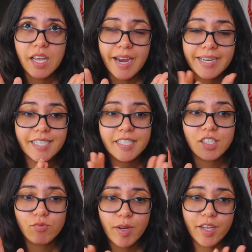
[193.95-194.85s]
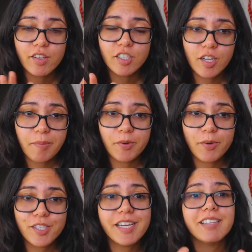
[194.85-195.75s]
I did regular double
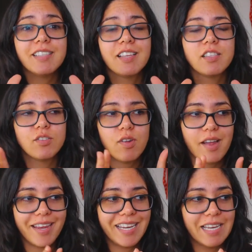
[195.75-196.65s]
crochets, so I